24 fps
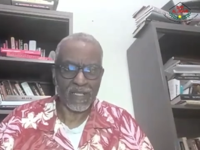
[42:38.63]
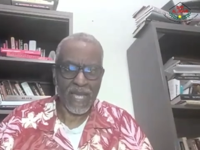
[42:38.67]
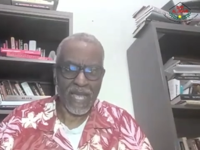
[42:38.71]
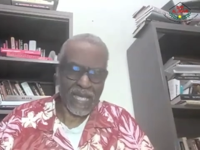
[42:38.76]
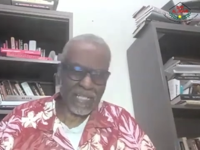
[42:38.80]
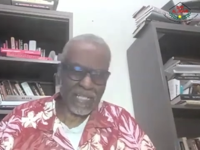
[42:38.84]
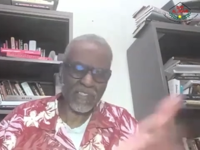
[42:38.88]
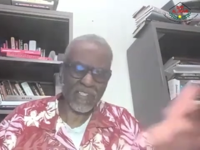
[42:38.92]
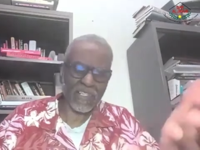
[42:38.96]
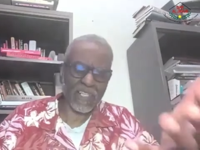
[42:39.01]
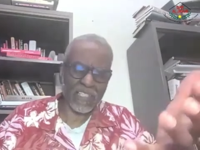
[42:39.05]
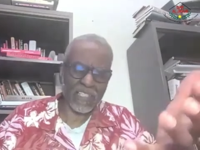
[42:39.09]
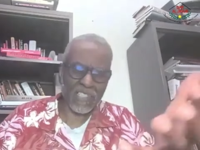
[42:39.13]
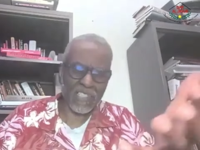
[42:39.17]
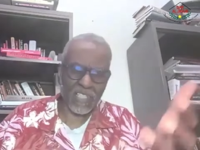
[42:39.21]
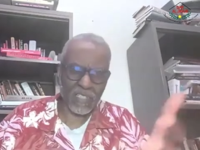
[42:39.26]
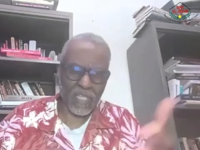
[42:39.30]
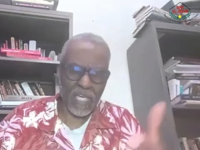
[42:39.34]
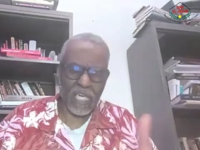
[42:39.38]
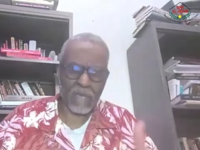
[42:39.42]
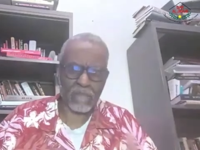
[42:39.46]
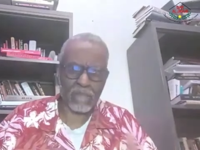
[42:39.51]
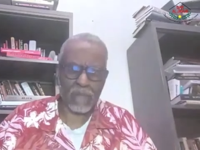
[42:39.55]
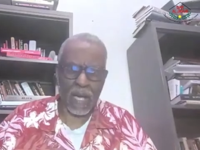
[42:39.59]
Ask the
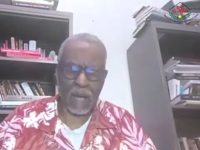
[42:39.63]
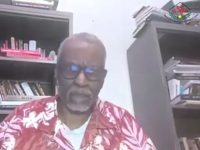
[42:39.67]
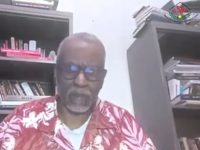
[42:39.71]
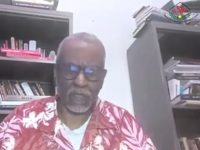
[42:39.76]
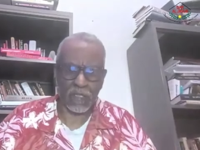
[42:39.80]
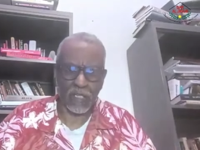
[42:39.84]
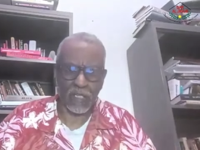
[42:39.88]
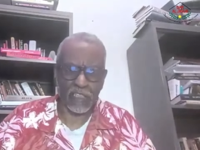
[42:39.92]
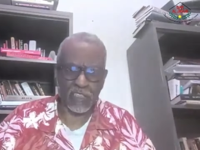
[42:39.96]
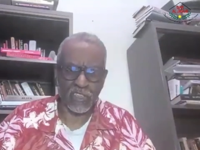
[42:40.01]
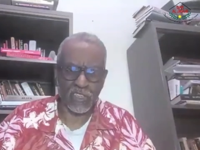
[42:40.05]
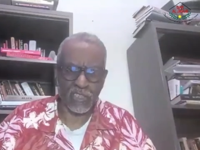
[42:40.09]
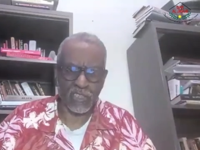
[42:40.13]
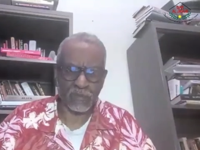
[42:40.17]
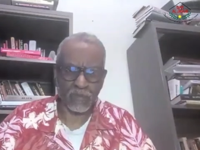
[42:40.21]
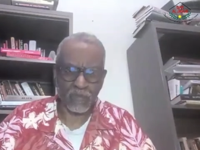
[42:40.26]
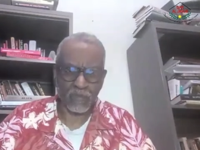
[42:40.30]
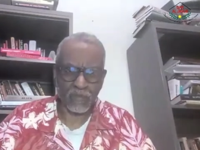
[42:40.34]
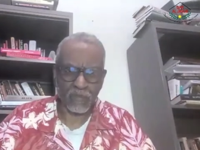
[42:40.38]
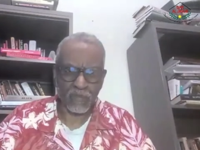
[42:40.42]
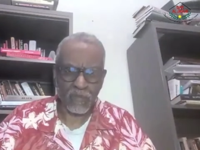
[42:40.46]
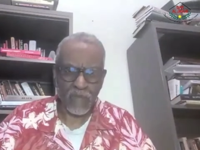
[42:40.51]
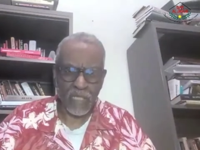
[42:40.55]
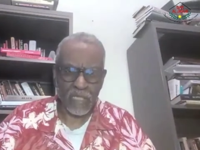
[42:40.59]
enslaved population
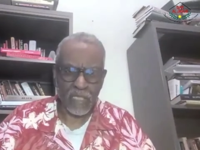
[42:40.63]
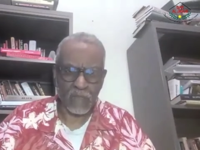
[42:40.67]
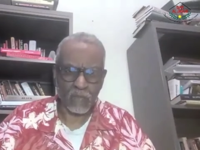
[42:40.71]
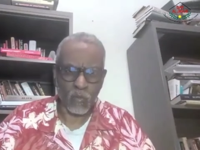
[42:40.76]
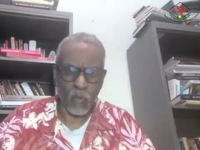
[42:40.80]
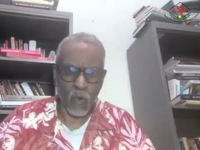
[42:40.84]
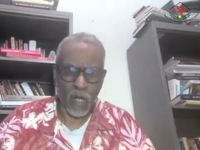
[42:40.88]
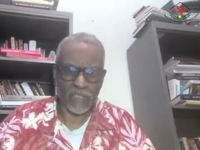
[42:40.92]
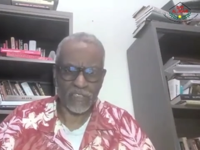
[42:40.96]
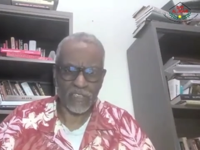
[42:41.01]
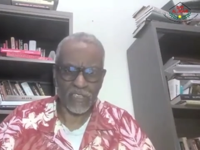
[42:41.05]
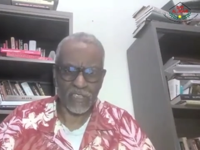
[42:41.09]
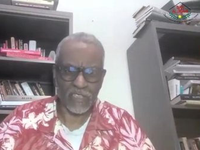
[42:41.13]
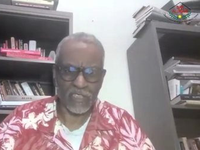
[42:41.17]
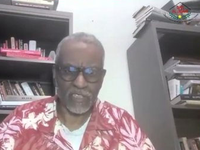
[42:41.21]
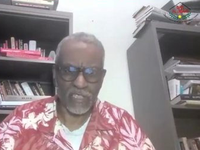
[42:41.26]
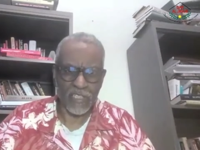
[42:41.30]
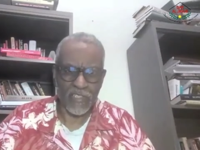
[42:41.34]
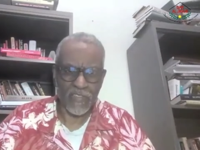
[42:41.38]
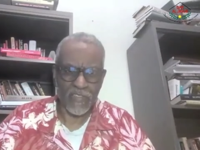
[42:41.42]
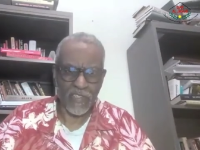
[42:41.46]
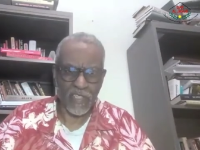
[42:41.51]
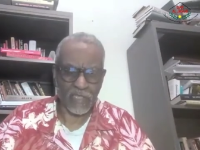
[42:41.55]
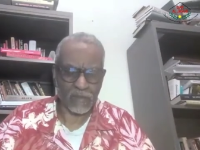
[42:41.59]
in Washington,
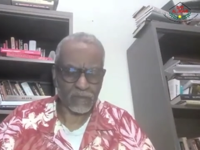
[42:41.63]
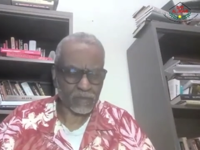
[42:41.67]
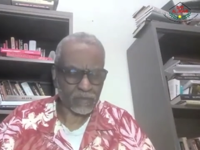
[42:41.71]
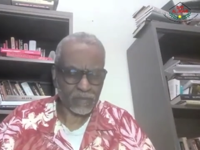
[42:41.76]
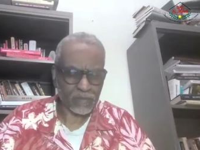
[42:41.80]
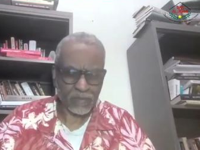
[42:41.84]
DC.